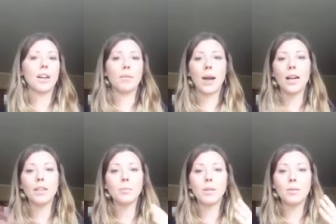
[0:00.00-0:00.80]
And
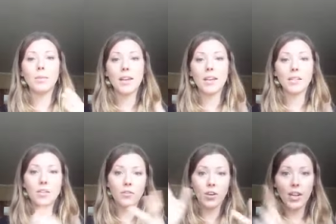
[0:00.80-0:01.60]
possibly we may need
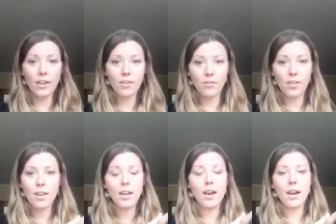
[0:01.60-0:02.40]
to forgive
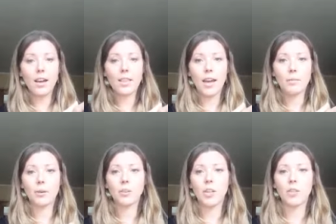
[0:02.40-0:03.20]
uh, that
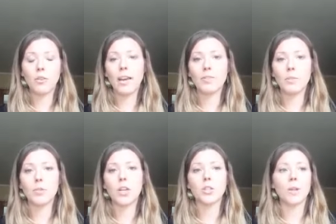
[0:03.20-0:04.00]
emotion if we have some
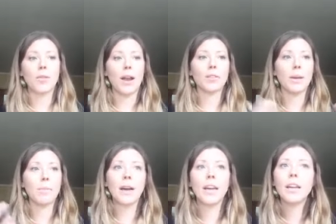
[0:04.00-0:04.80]
judgment around it,
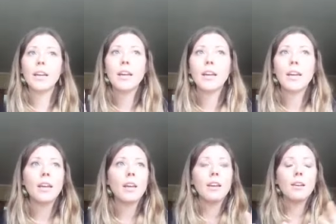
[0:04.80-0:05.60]
but
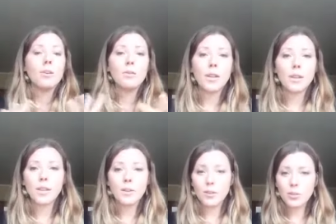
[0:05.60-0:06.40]

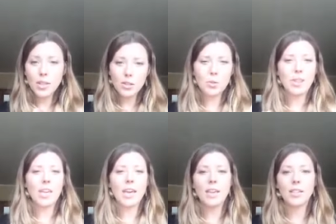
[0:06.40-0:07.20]
you see this with
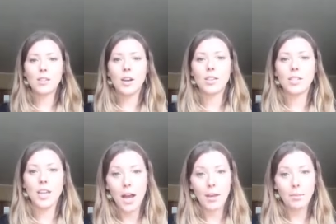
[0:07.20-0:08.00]
kids all the
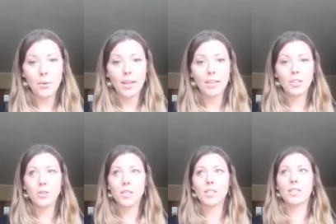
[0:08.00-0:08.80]
time, right? They do
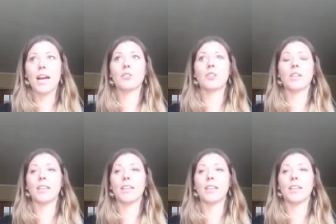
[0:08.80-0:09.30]
this naturally.